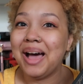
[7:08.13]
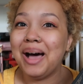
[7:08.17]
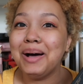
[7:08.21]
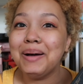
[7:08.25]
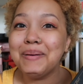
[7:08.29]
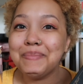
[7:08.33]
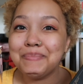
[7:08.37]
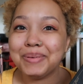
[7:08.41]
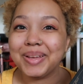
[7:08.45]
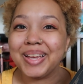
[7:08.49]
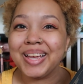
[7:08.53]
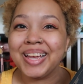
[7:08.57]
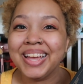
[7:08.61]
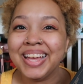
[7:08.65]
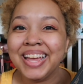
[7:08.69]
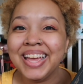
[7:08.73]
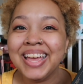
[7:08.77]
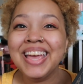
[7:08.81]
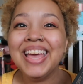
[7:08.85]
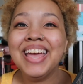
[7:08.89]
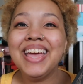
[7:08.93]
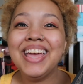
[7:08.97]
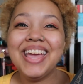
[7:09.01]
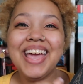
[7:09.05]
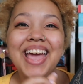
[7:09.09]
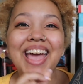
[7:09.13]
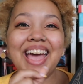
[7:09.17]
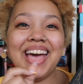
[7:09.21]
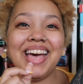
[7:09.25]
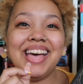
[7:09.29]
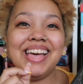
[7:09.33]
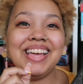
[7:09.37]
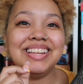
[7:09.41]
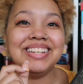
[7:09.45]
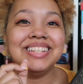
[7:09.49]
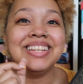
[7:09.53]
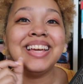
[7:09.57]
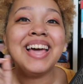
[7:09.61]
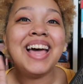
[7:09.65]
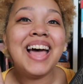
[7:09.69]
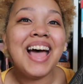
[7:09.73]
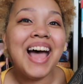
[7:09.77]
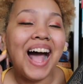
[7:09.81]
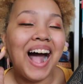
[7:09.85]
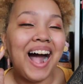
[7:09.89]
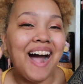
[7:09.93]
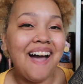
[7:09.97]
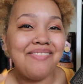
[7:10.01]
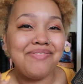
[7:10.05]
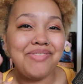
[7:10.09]
up. and
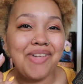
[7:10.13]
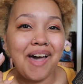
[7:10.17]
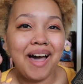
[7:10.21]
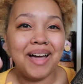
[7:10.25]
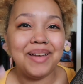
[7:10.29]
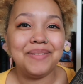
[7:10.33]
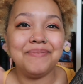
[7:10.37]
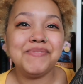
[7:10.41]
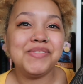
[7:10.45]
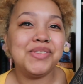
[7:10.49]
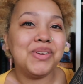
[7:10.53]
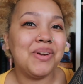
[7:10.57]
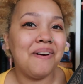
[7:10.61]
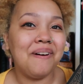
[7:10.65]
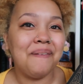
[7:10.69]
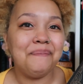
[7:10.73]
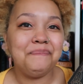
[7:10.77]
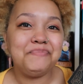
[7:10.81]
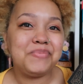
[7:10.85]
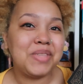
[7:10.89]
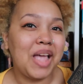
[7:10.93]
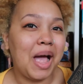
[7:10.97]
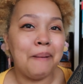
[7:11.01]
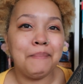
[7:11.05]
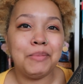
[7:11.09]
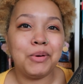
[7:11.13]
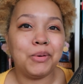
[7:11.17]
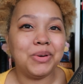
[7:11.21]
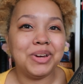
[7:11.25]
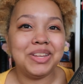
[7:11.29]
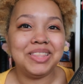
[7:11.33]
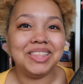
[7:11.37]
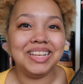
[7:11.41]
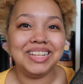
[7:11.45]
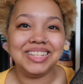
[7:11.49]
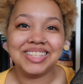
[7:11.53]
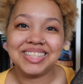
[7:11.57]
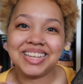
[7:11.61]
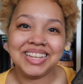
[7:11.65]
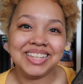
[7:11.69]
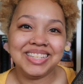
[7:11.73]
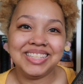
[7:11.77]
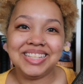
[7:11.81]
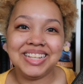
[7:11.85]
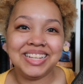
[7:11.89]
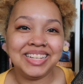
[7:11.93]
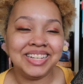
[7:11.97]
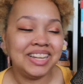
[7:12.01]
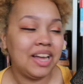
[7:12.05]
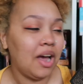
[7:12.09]
I thought, you know, I'm gonna read this because
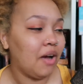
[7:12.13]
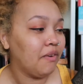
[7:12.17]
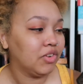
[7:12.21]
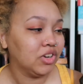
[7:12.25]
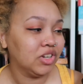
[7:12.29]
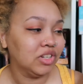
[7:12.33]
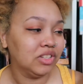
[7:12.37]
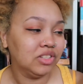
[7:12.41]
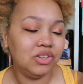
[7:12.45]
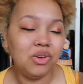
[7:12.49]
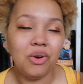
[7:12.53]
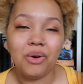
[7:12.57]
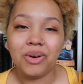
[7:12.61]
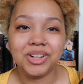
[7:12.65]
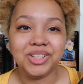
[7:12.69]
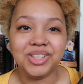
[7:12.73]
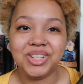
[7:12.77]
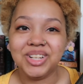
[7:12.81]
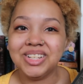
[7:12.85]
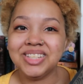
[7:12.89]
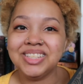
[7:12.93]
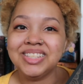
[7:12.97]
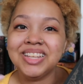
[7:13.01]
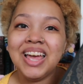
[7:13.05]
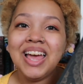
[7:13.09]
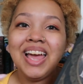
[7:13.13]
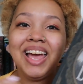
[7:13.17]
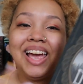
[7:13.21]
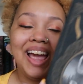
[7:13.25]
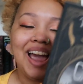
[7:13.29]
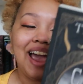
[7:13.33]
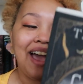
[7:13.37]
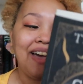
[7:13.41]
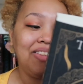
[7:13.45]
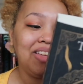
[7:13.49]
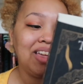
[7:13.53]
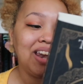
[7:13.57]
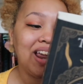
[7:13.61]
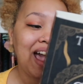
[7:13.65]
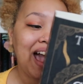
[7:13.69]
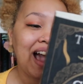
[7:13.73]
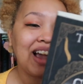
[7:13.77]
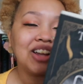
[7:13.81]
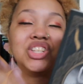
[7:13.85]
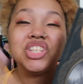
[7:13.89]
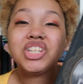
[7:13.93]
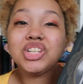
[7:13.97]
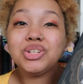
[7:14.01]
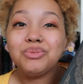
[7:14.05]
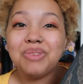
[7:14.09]
the cover is gorgeous. And then I
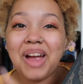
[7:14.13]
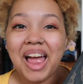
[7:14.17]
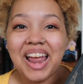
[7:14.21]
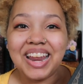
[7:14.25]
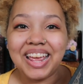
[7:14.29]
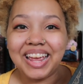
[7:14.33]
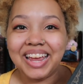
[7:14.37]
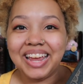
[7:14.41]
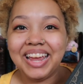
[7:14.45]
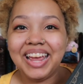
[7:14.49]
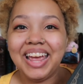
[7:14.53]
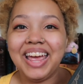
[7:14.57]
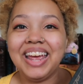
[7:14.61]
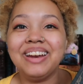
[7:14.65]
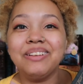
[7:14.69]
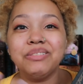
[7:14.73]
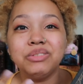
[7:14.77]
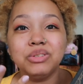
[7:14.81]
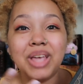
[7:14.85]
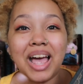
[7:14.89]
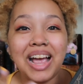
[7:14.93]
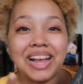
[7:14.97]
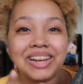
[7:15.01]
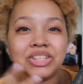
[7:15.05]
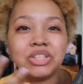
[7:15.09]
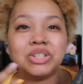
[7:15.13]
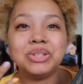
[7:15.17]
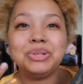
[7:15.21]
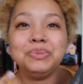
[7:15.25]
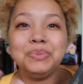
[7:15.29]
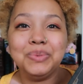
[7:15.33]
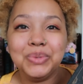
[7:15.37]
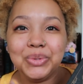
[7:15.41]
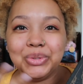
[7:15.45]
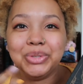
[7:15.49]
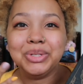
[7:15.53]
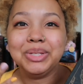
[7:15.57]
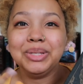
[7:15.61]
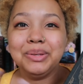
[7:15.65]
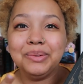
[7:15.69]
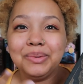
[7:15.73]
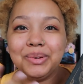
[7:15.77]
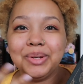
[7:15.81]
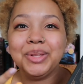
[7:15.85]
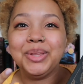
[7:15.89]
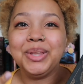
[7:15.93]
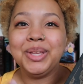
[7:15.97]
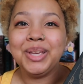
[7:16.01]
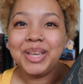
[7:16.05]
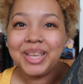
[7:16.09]
actually read it and it was actually really,
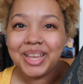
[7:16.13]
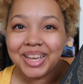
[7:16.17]
really